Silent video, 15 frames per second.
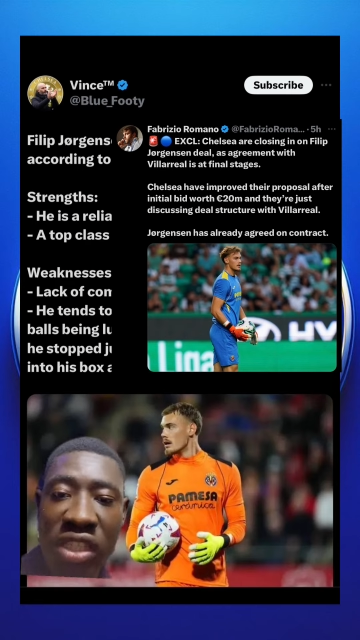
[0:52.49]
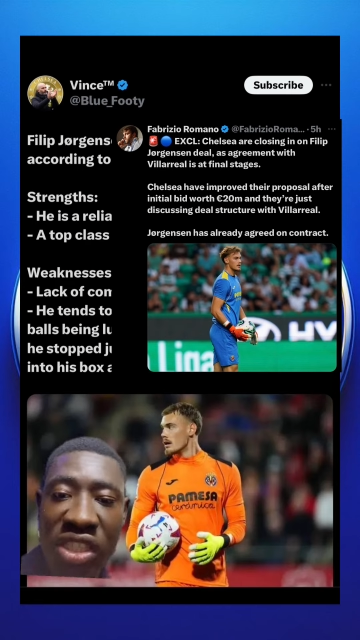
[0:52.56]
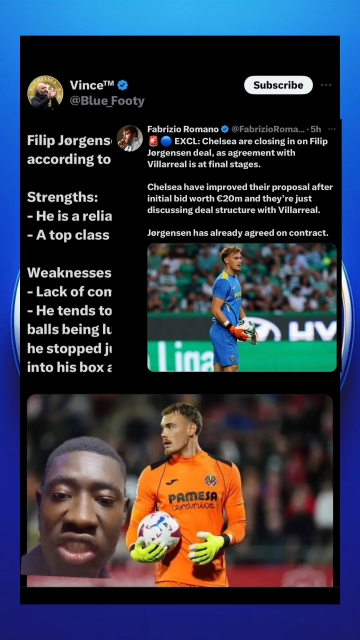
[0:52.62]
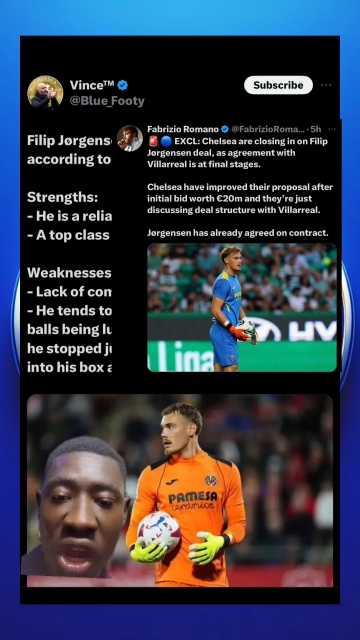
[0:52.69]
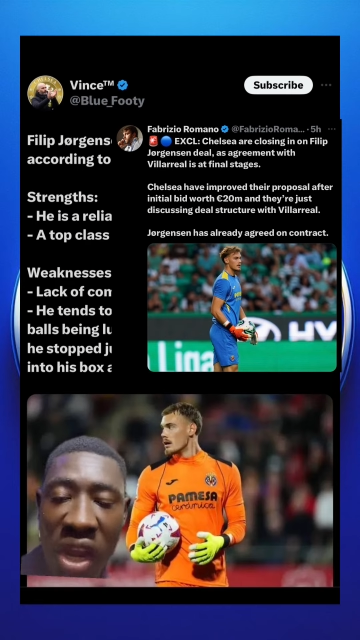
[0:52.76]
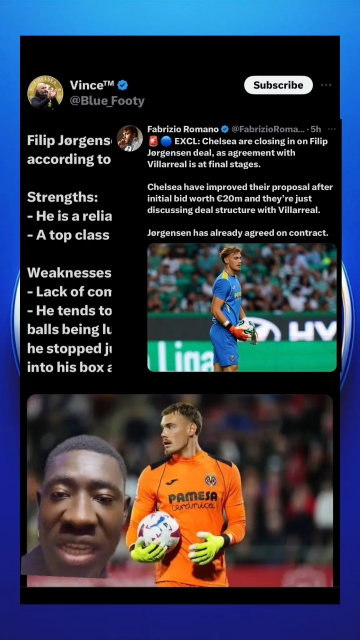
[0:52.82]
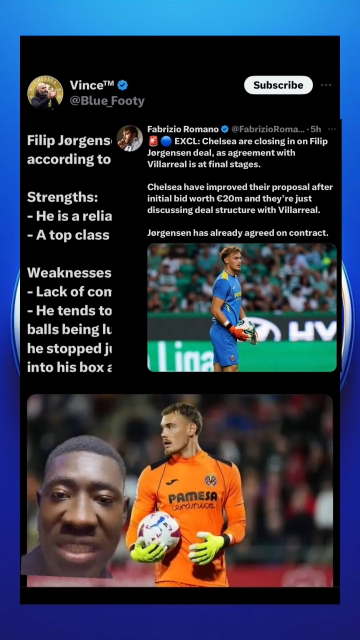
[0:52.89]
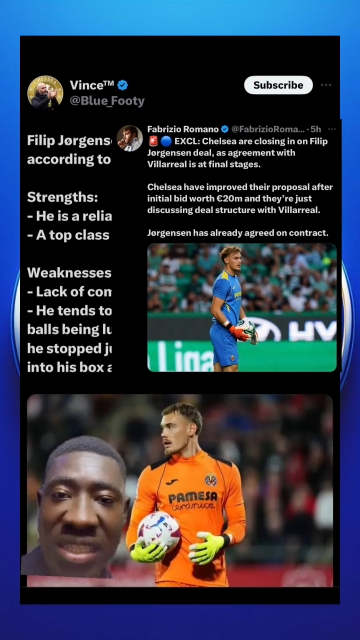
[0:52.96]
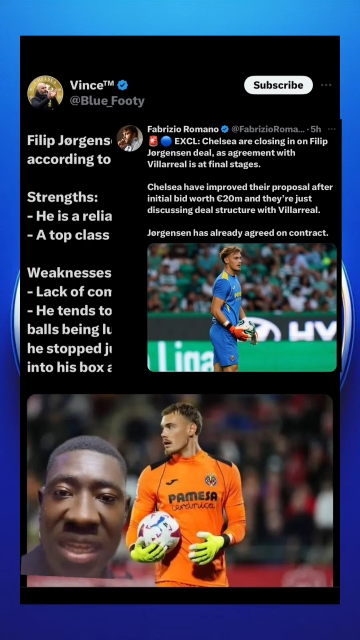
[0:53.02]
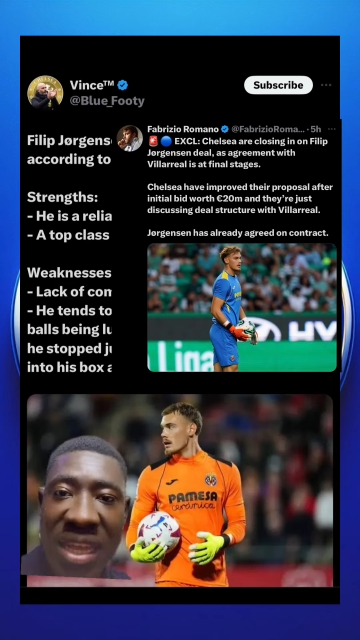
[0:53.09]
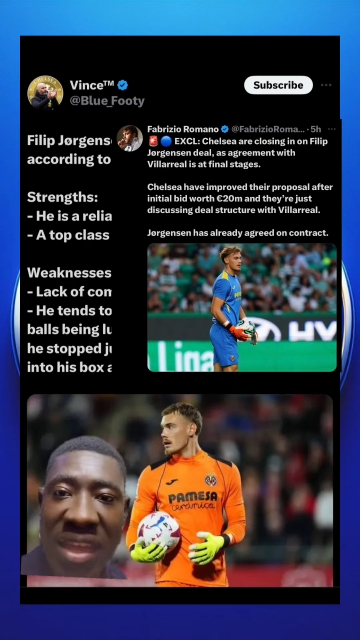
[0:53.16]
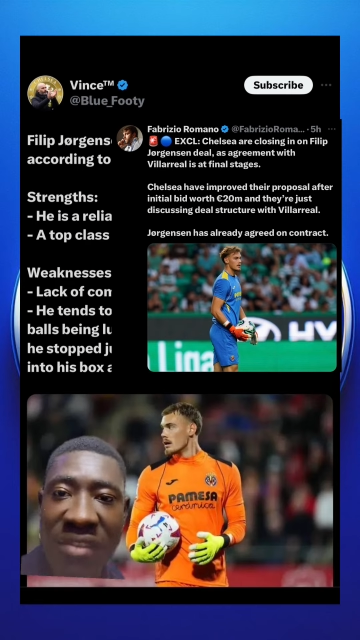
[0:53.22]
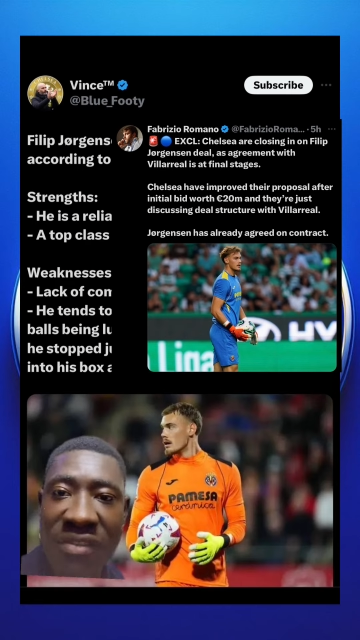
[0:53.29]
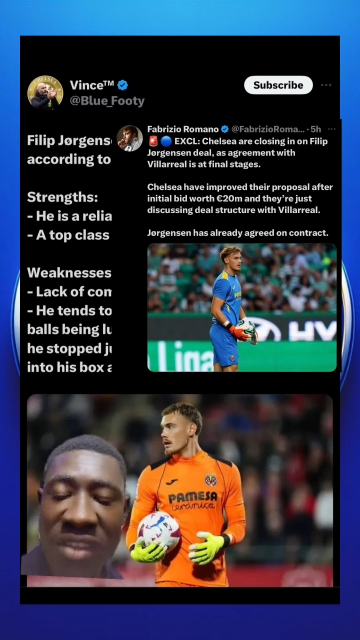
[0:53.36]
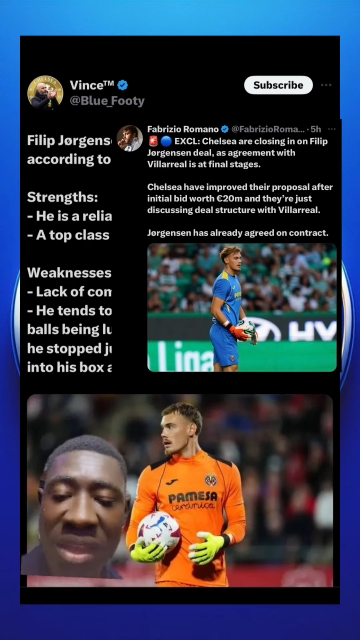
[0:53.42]
Jorgensen
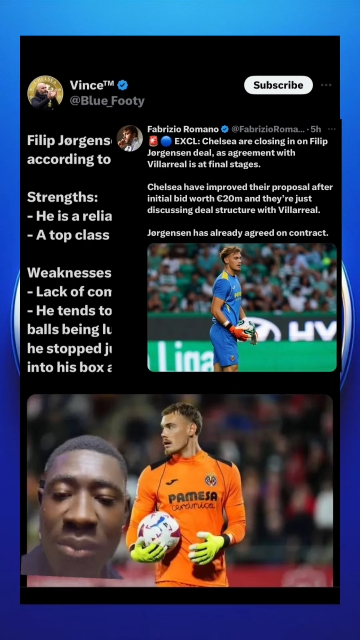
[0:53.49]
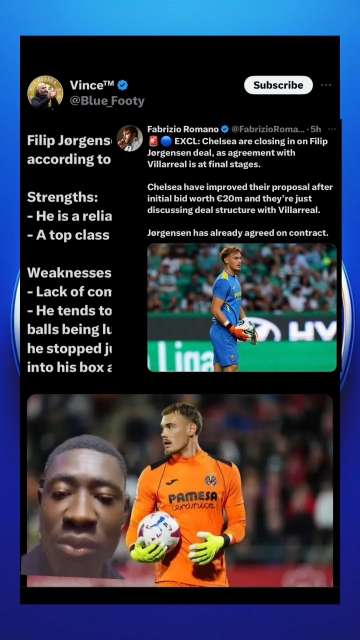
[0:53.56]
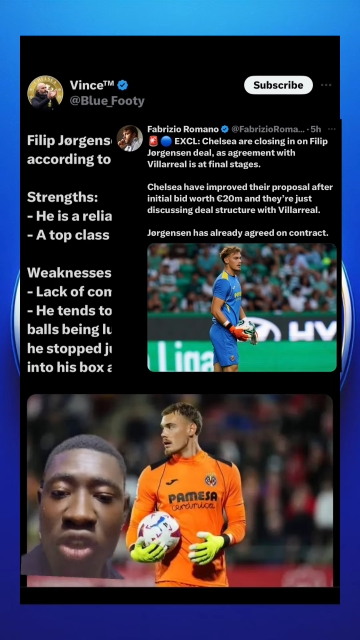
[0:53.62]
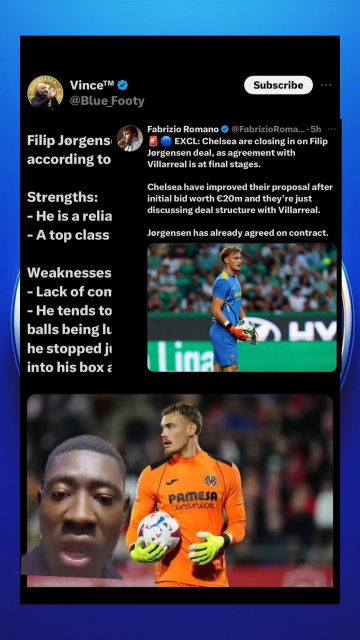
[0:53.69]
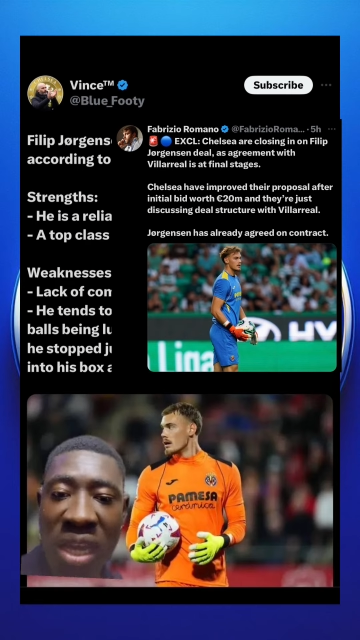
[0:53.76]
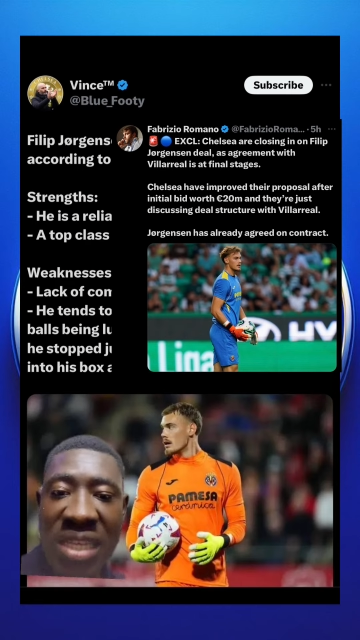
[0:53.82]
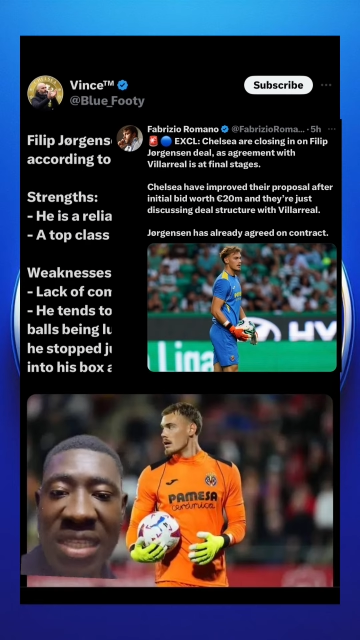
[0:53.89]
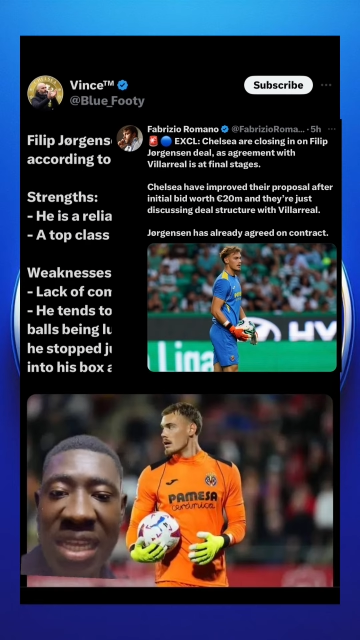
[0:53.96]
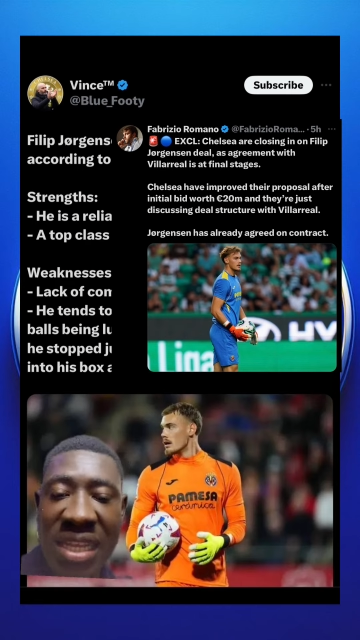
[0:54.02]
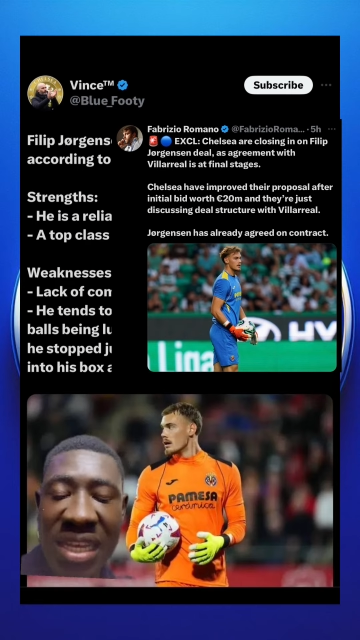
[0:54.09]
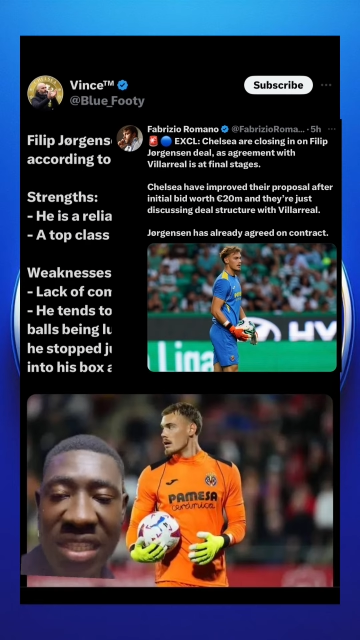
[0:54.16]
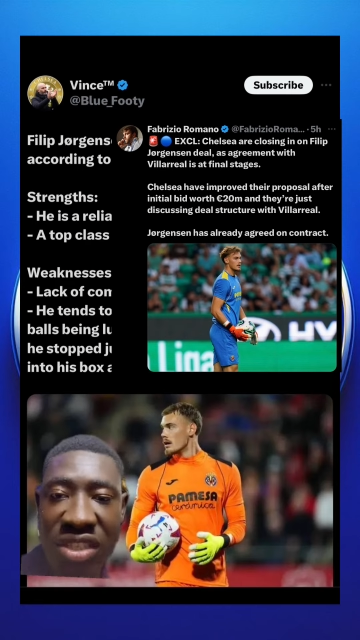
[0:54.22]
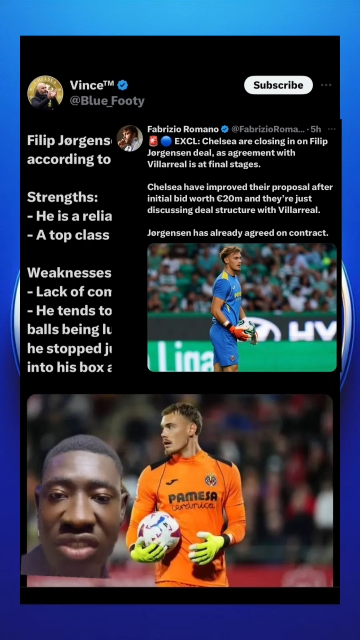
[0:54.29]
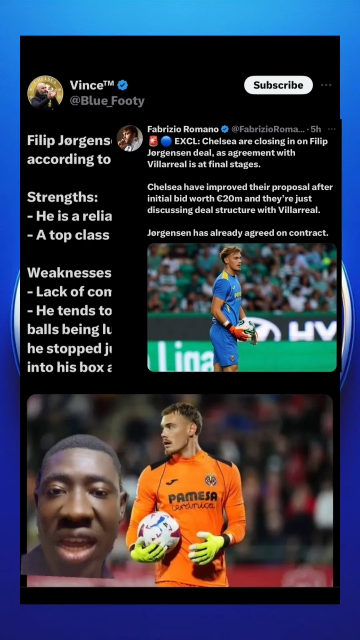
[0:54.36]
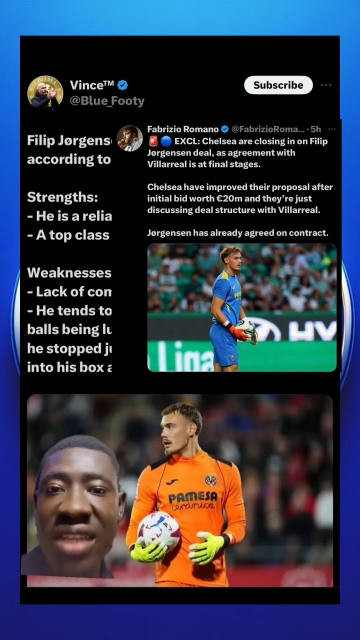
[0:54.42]
is Filip Jorgensen,
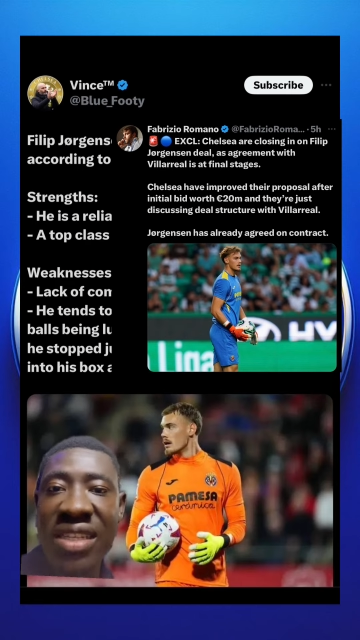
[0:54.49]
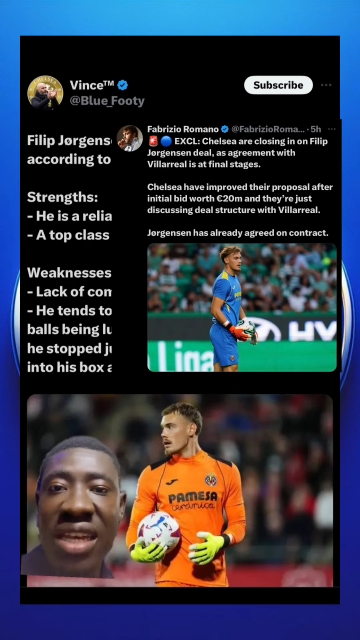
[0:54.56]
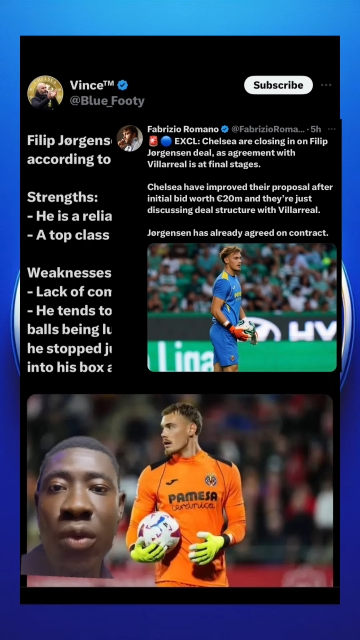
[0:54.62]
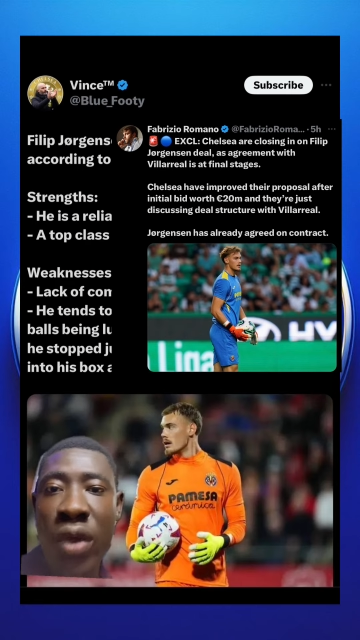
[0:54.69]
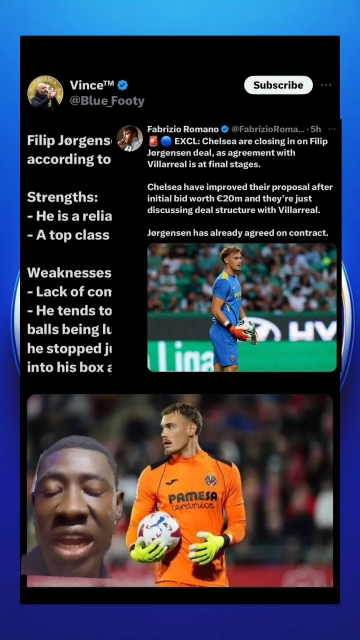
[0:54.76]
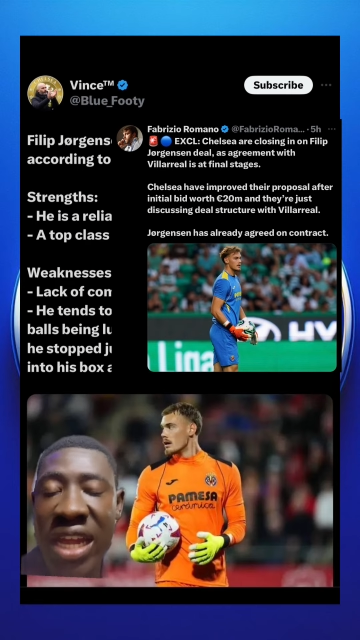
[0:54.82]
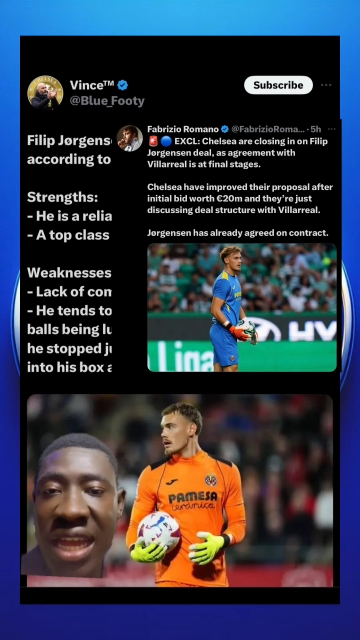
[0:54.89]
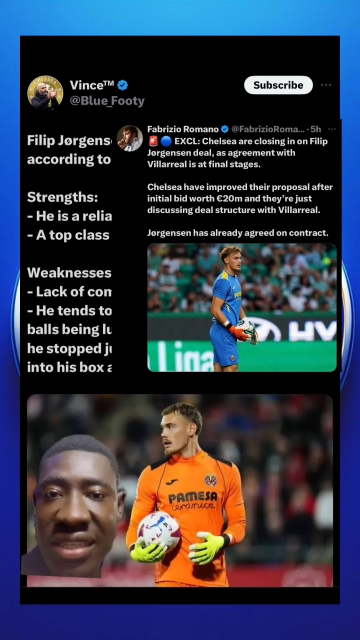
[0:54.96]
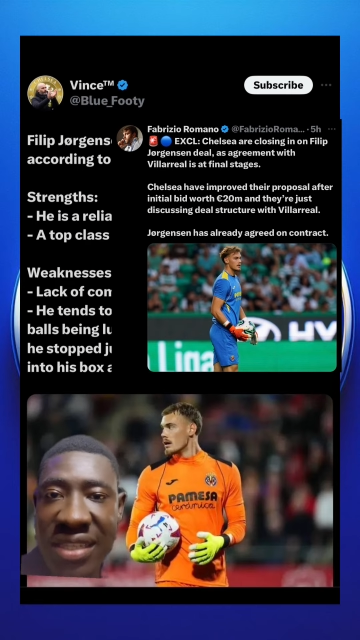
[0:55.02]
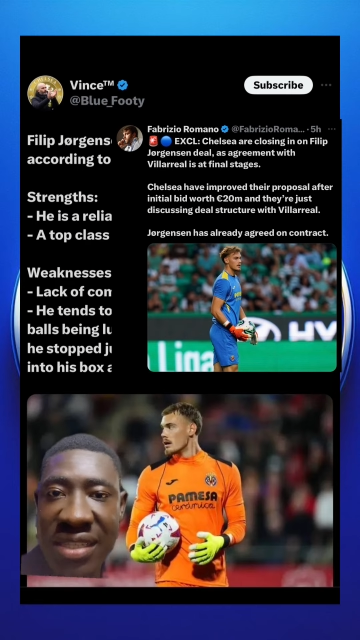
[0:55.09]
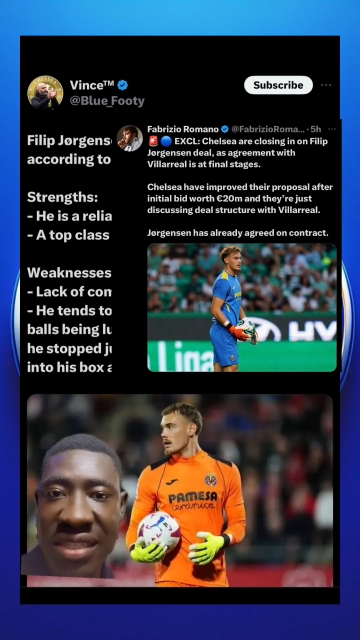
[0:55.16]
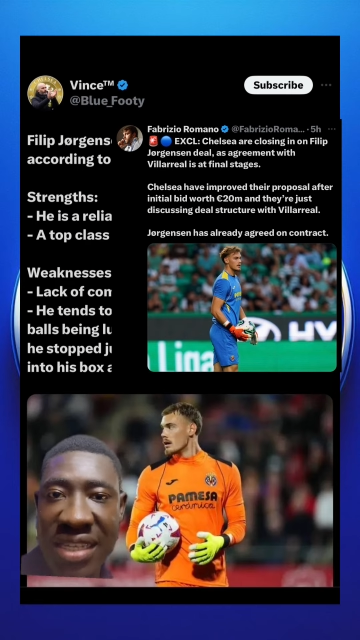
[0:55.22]
his strengths and weaknesses.